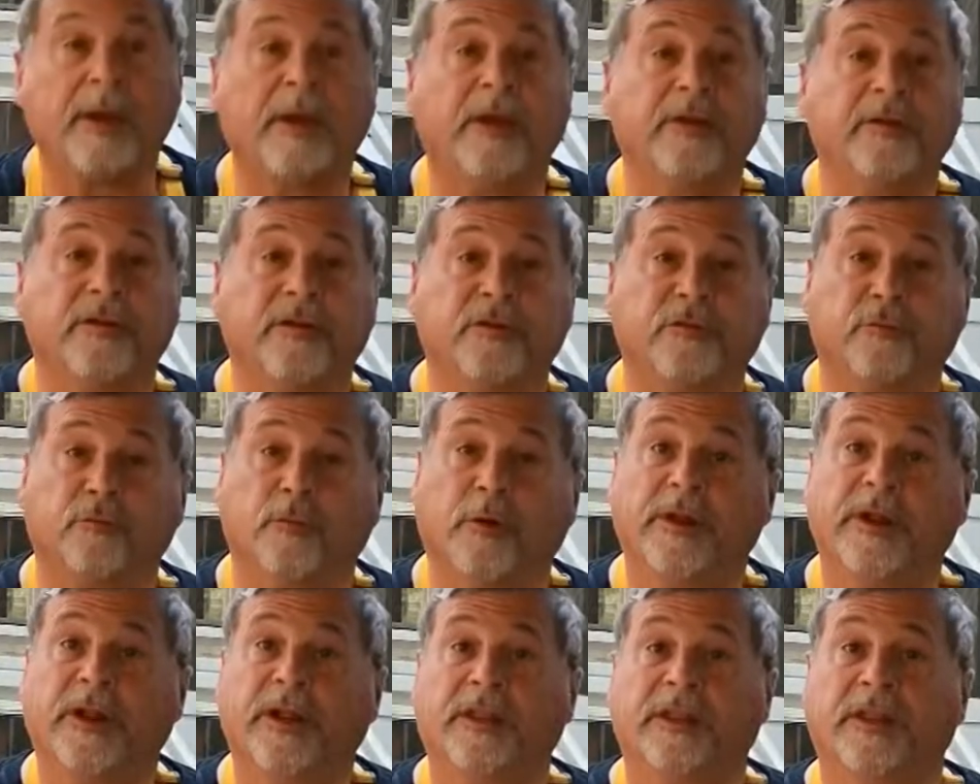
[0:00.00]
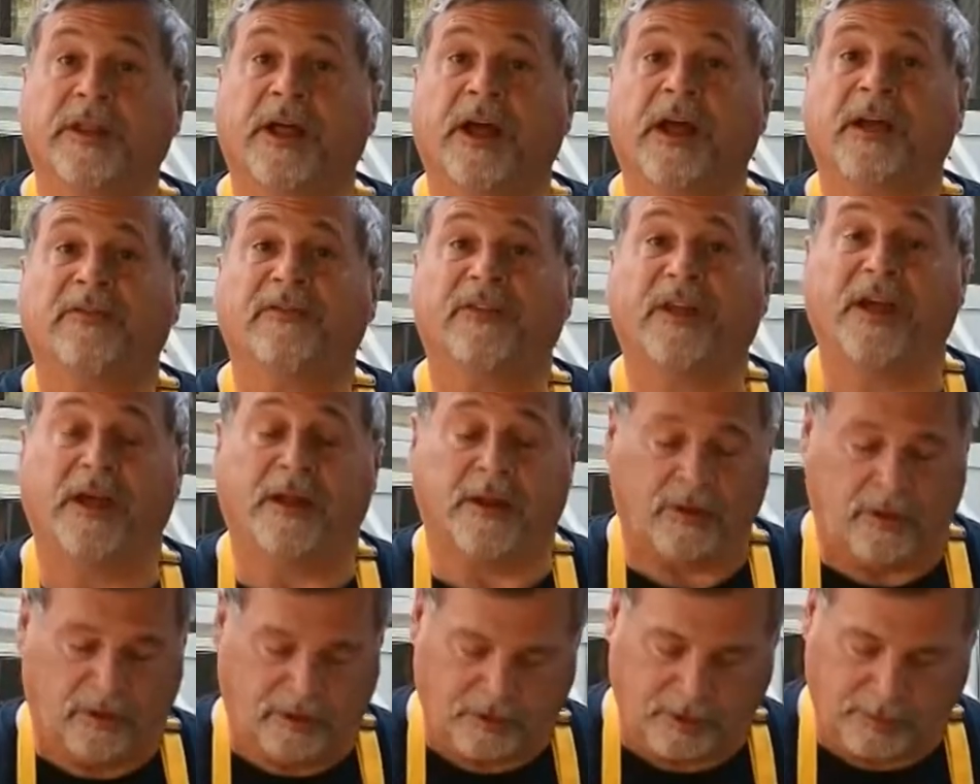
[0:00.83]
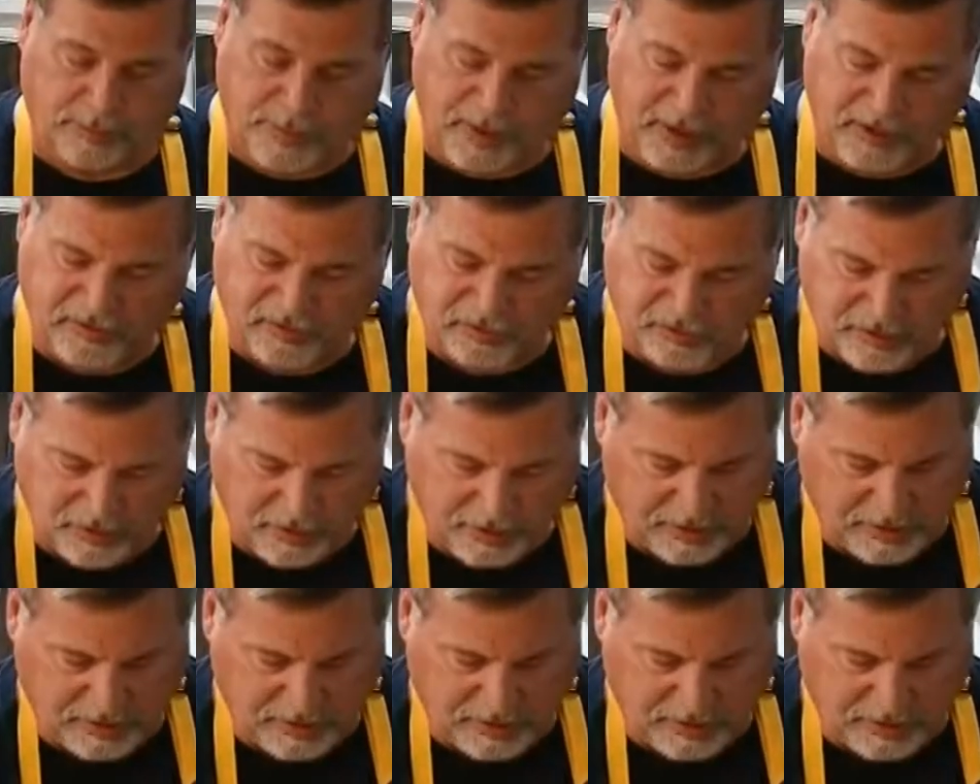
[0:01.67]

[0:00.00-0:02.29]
Just running the knife down along the peach,